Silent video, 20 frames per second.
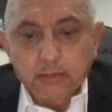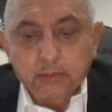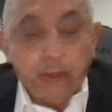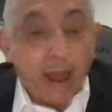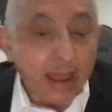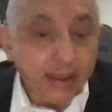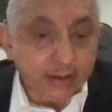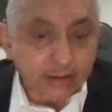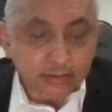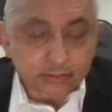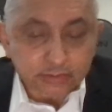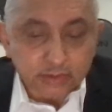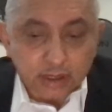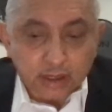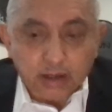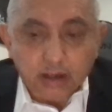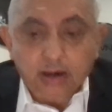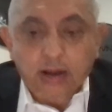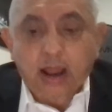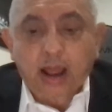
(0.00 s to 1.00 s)
Biden
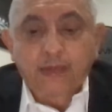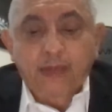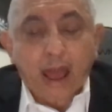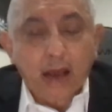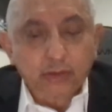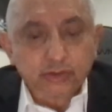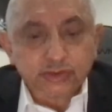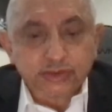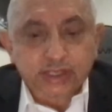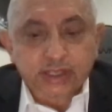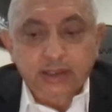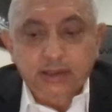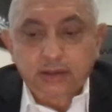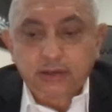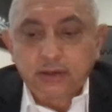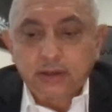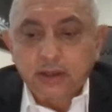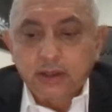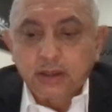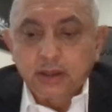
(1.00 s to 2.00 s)

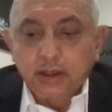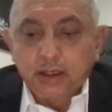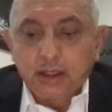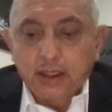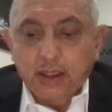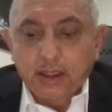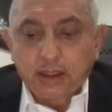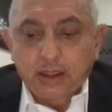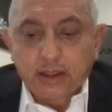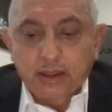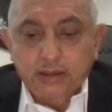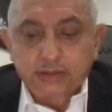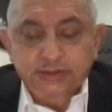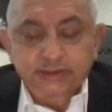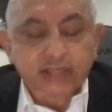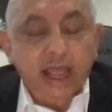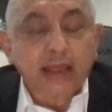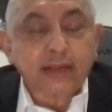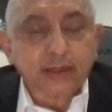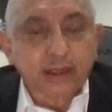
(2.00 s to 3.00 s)
announcing
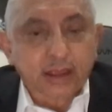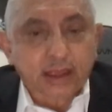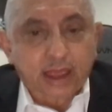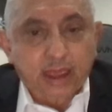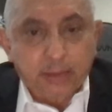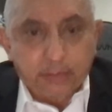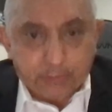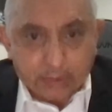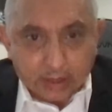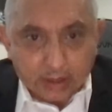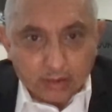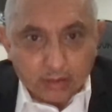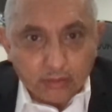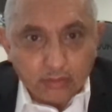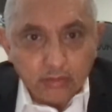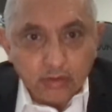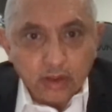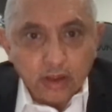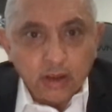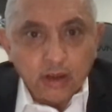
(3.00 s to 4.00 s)
signing a
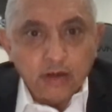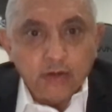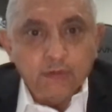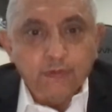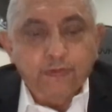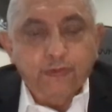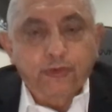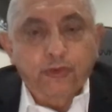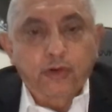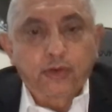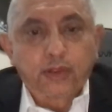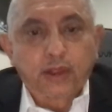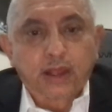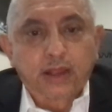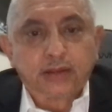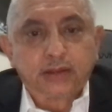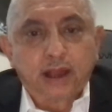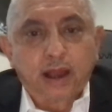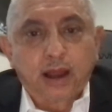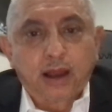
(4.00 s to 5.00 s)
bill for
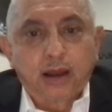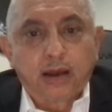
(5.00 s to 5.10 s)
that